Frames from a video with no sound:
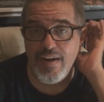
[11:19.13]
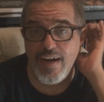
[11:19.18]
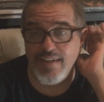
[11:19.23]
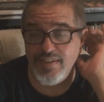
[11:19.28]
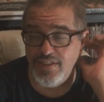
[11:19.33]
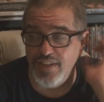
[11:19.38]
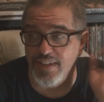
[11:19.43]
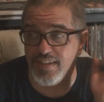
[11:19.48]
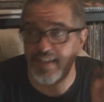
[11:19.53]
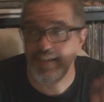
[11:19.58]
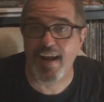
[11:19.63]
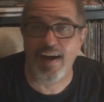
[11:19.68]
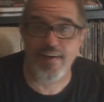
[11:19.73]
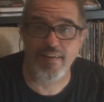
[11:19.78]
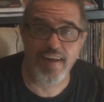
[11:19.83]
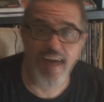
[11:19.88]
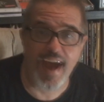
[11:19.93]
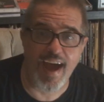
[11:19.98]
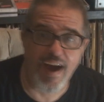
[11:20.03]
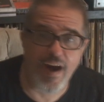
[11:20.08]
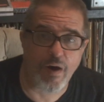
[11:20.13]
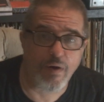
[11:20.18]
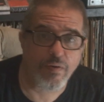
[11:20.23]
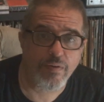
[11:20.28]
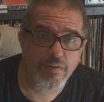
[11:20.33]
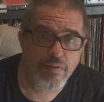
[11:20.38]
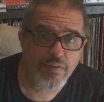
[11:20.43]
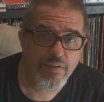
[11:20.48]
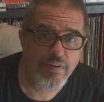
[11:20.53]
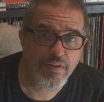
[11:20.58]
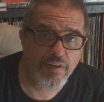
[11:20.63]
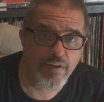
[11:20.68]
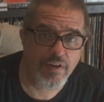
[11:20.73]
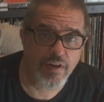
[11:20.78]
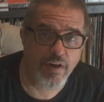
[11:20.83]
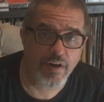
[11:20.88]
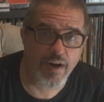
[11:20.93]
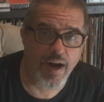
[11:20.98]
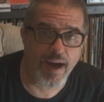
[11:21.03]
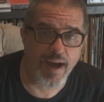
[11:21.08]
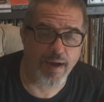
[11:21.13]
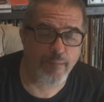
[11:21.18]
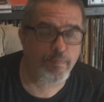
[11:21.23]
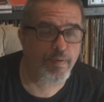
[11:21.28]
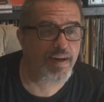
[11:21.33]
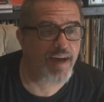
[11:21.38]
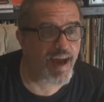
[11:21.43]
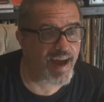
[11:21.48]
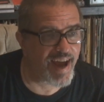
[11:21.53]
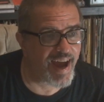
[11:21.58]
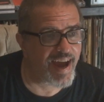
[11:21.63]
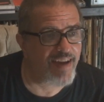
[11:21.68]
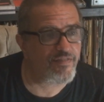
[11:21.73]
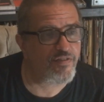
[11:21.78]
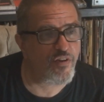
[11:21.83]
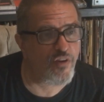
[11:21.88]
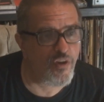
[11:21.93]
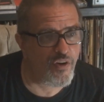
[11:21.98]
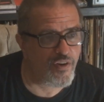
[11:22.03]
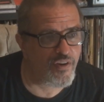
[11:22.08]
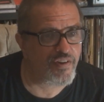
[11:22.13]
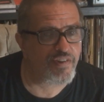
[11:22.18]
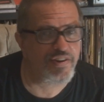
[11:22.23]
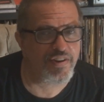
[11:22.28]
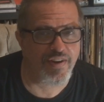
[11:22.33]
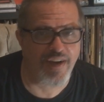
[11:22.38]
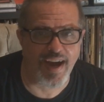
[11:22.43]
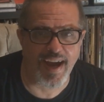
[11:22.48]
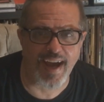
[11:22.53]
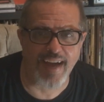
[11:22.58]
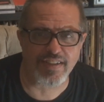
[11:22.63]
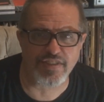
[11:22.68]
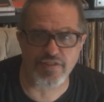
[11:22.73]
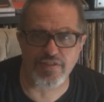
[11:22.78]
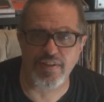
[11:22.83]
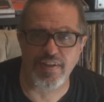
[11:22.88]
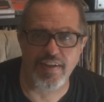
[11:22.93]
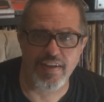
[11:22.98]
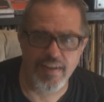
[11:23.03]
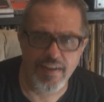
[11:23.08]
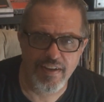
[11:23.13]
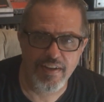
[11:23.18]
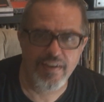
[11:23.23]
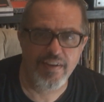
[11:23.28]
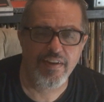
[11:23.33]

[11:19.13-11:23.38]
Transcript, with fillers: I checked it out now, you know. I, but I, have heard, you know, I actually,